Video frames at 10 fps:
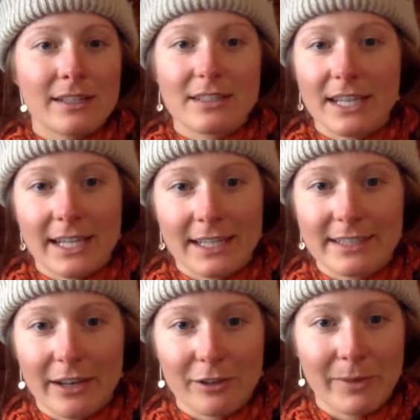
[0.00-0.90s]
skiing in
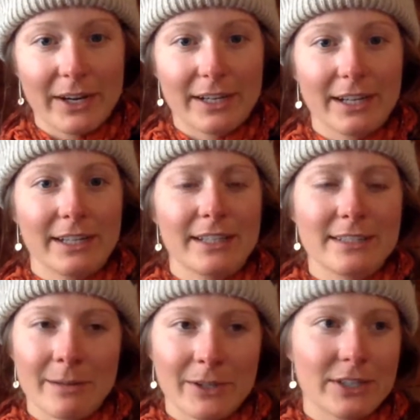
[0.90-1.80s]
South America in the
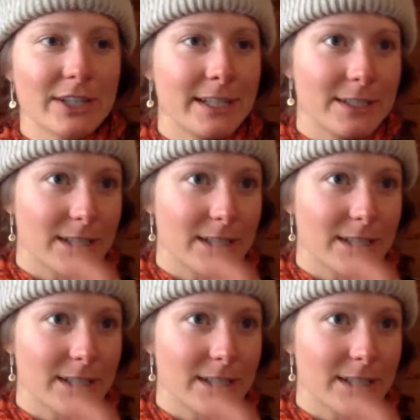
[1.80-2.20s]
summers and